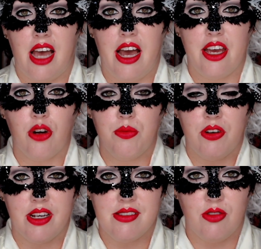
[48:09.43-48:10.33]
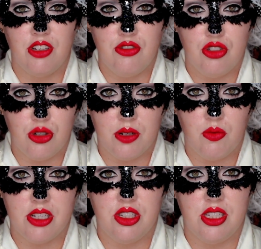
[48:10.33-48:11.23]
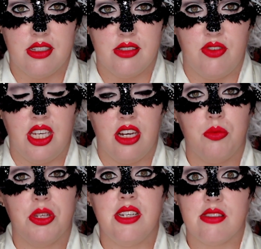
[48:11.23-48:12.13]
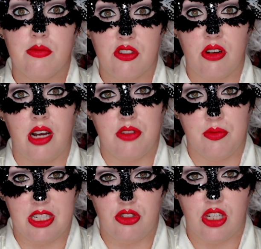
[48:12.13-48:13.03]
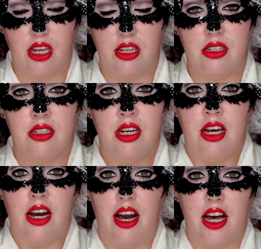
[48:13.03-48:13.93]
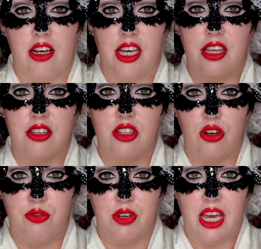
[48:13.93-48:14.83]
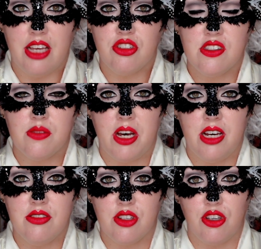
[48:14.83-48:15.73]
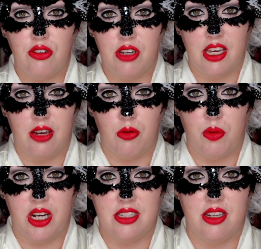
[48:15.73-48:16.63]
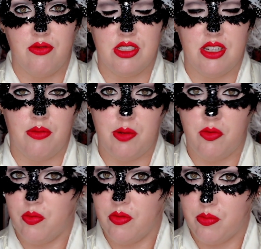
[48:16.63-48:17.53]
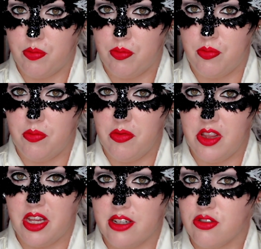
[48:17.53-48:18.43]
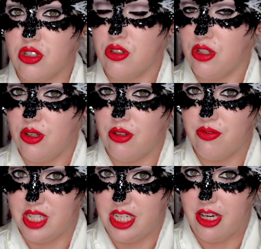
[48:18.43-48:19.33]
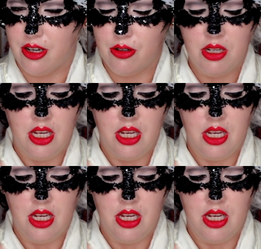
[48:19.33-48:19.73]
I hope you guys enjoyed watching this video. Please subscribe to my channel. Hit the notifications bell so you can get reminded every time I launch a new video.